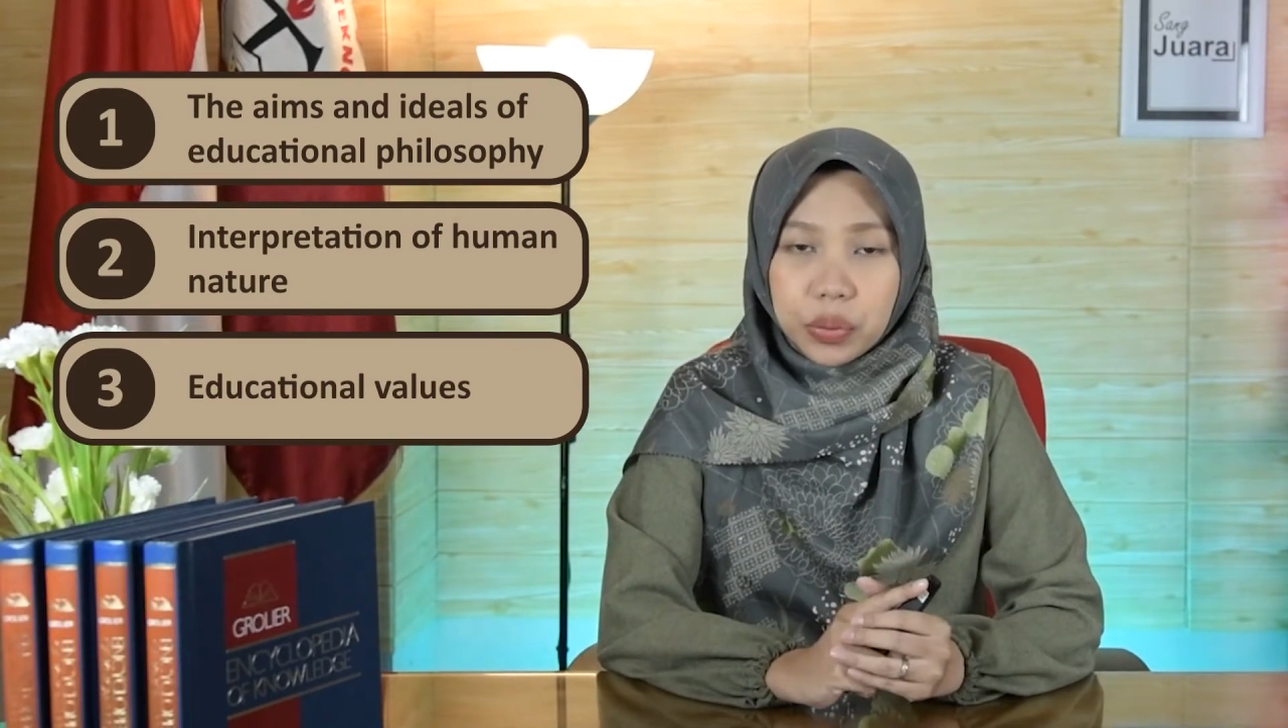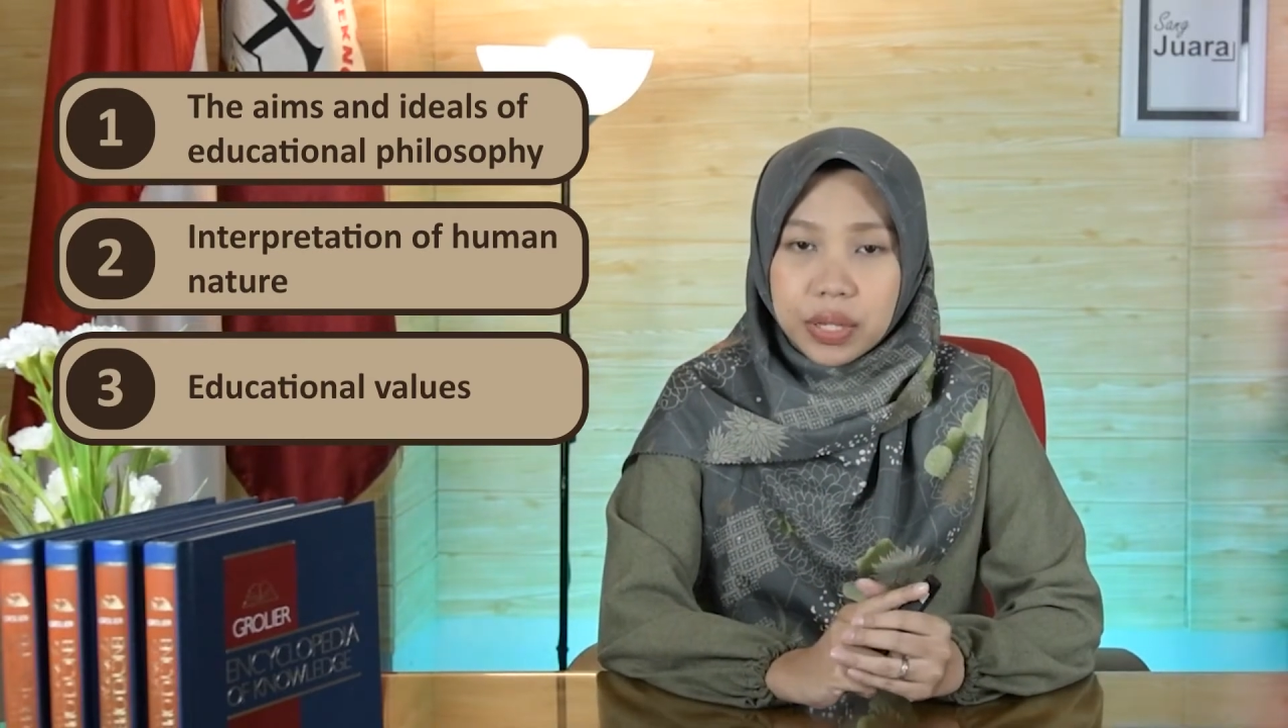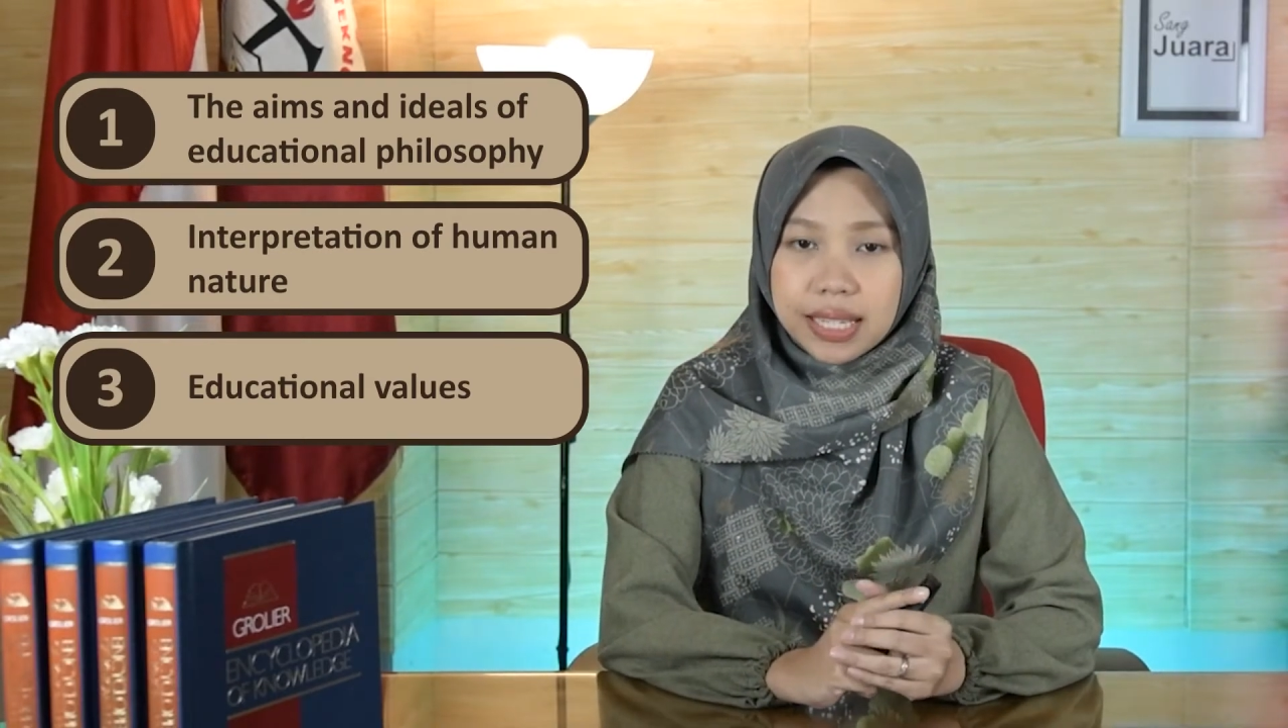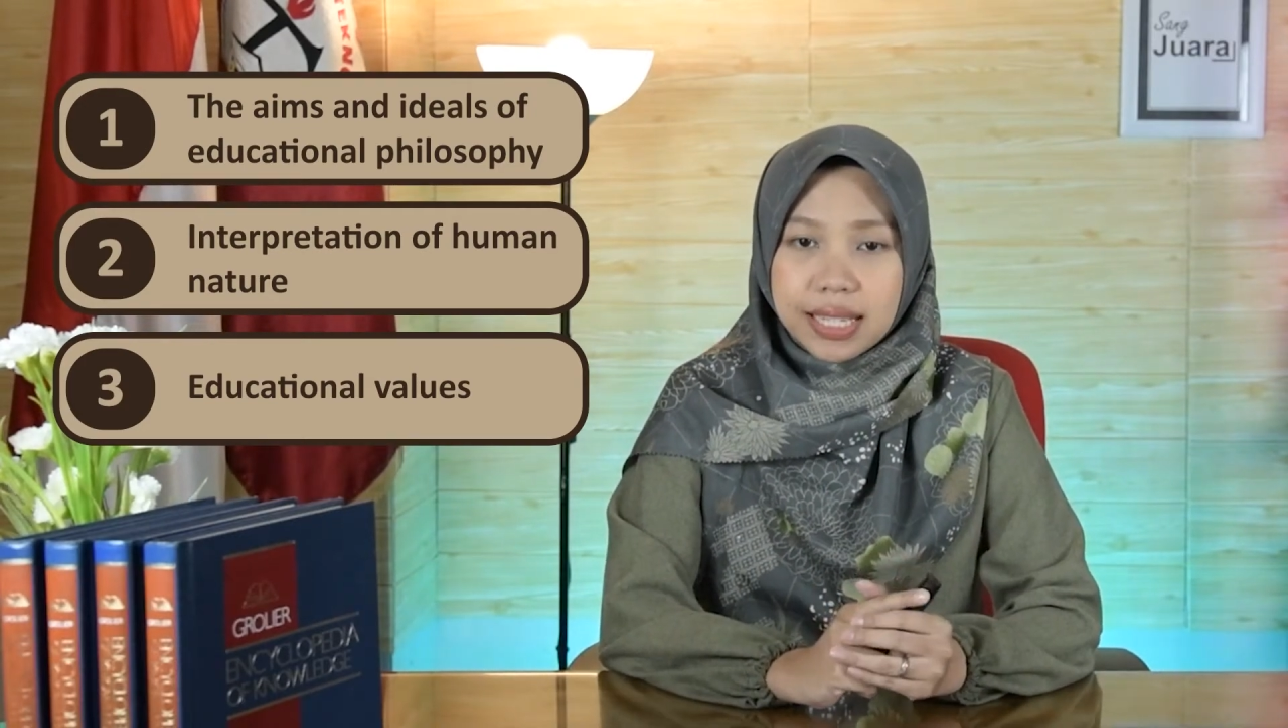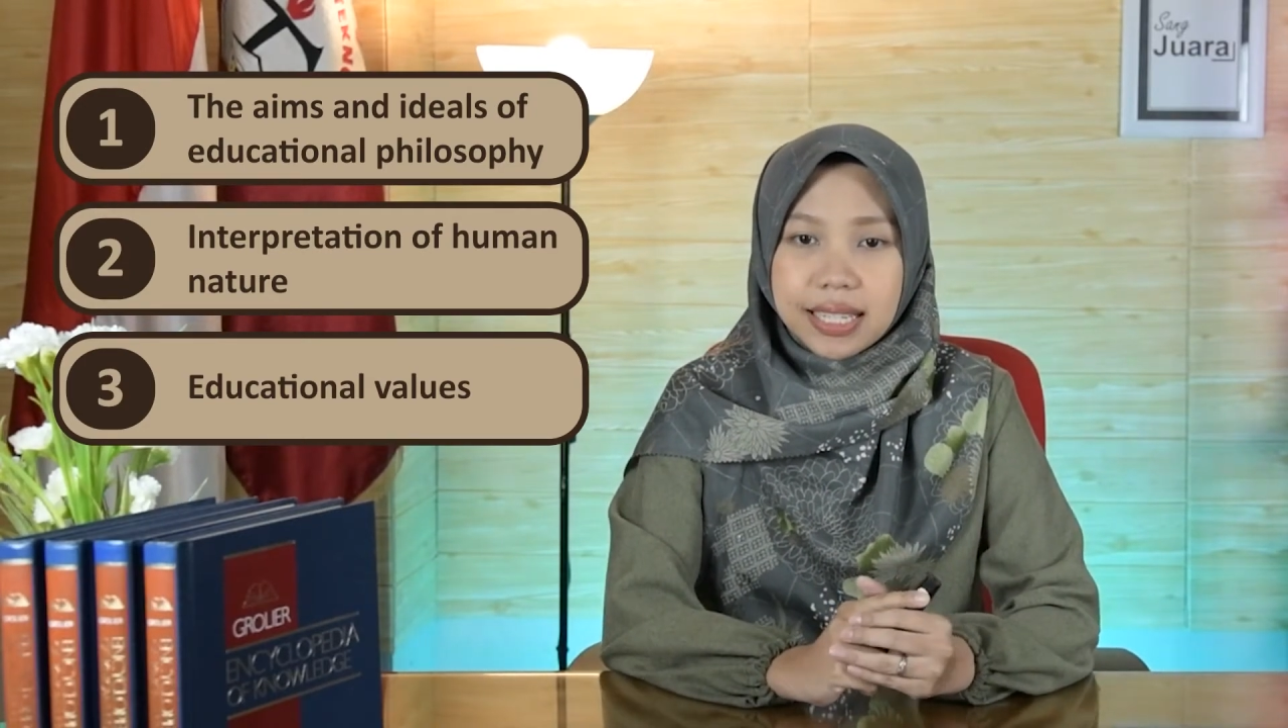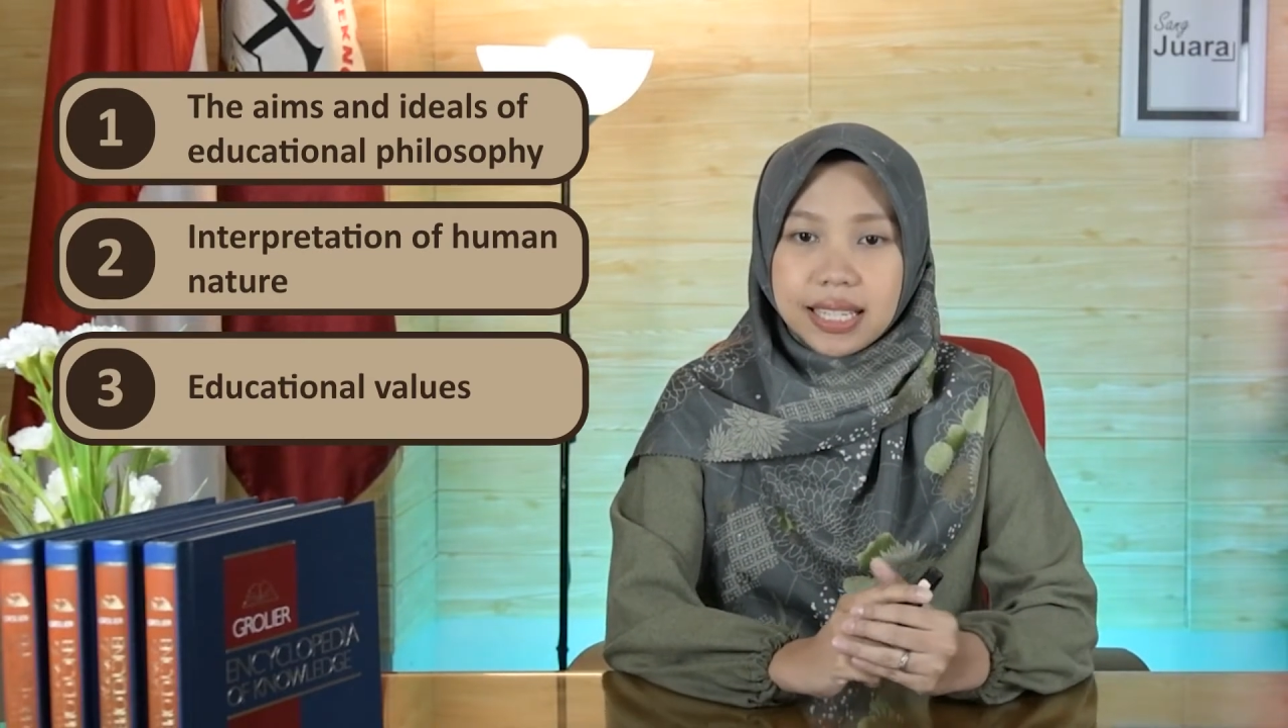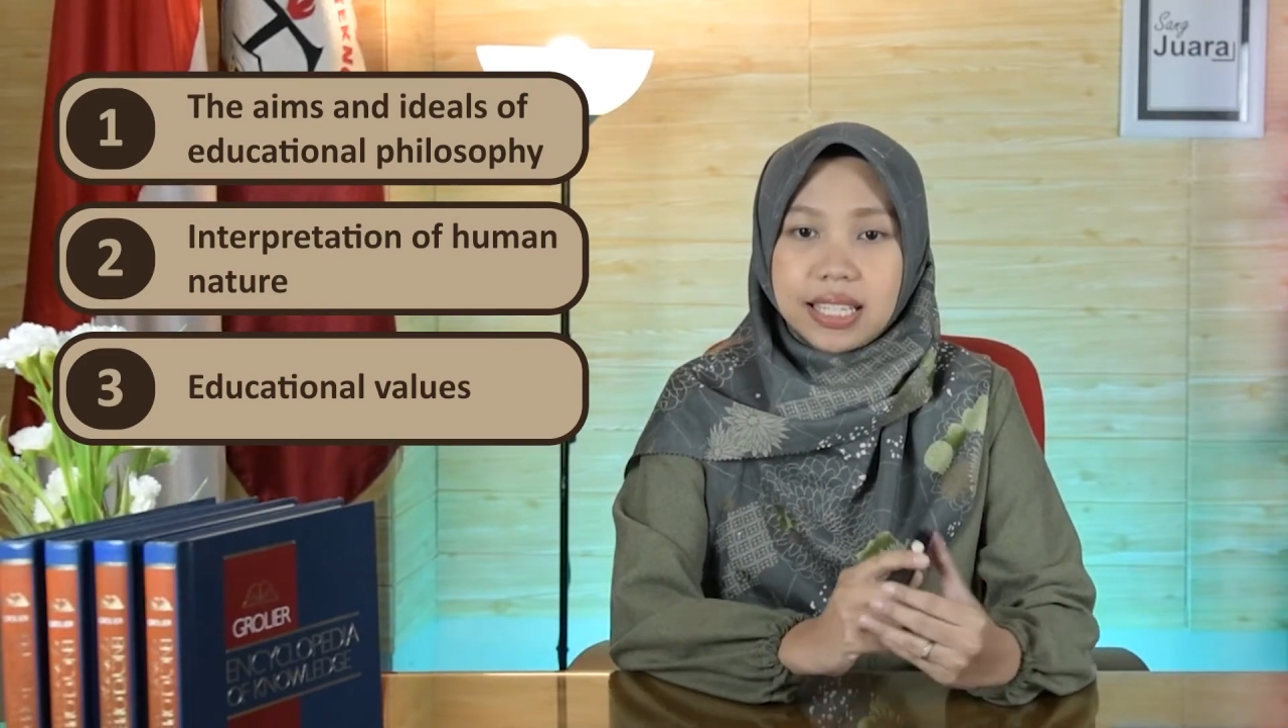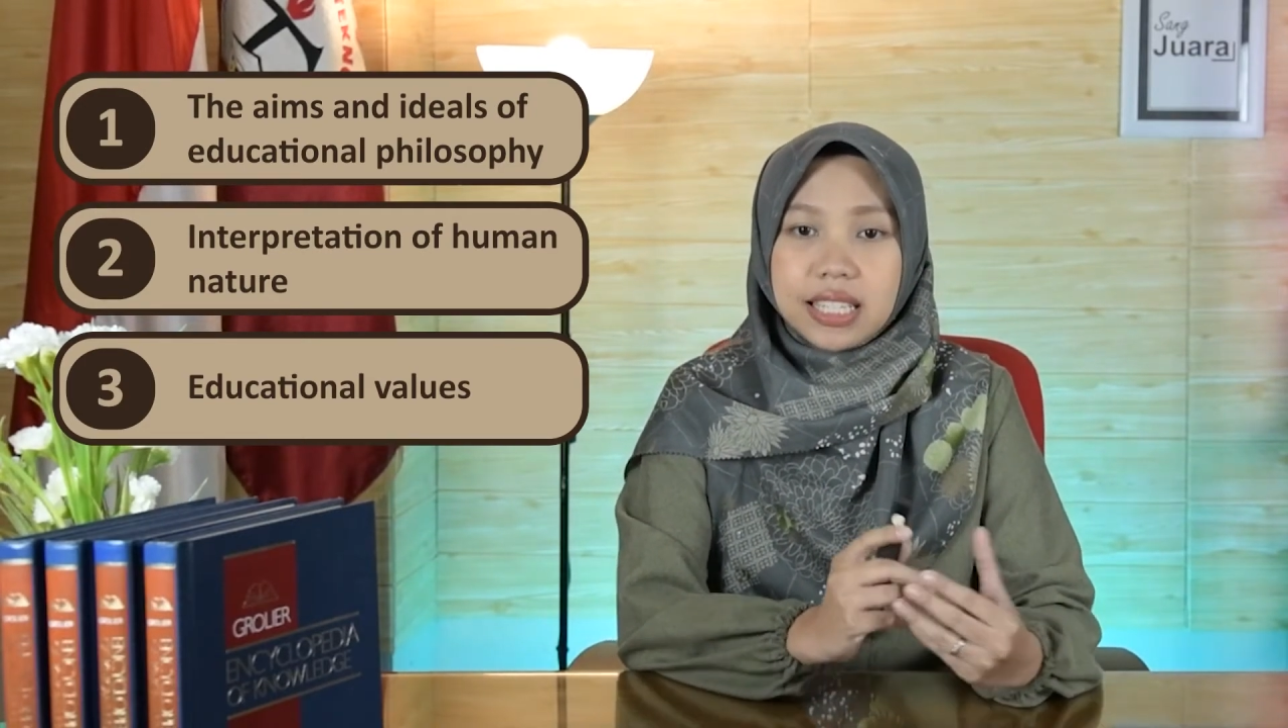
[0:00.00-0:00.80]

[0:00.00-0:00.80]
is